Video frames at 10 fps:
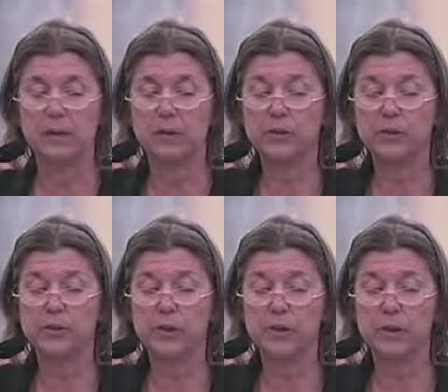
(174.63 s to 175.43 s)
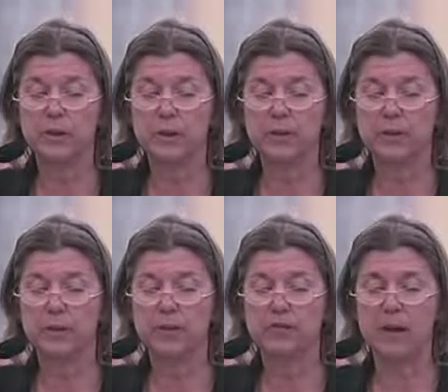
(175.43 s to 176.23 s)
There's disagreement
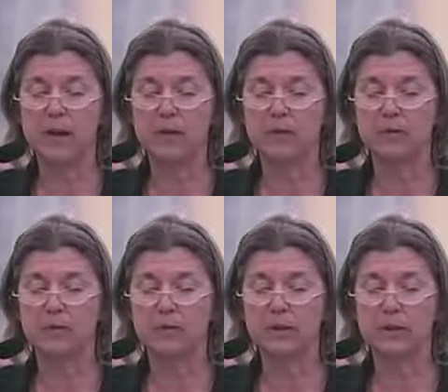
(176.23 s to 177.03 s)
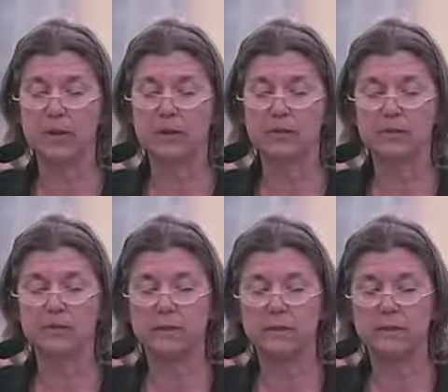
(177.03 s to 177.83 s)
about the value of different classes
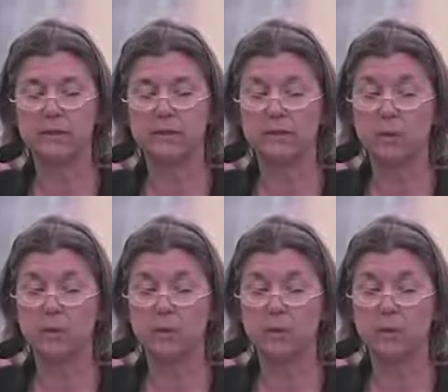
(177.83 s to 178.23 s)
of evidence,